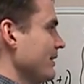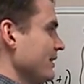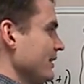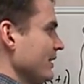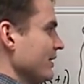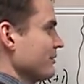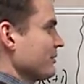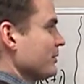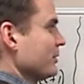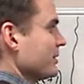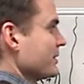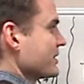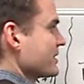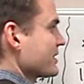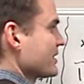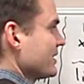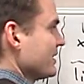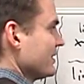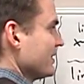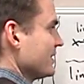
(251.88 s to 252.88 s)
Now, of course,
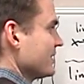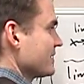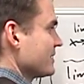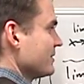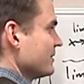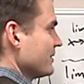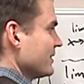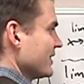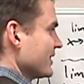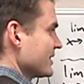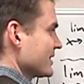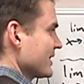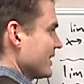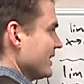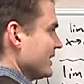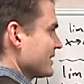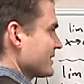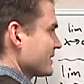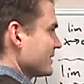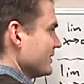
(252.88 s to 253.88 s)
these two things
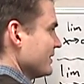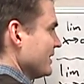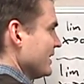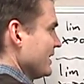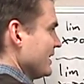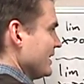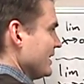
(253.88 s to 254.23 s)
cancel,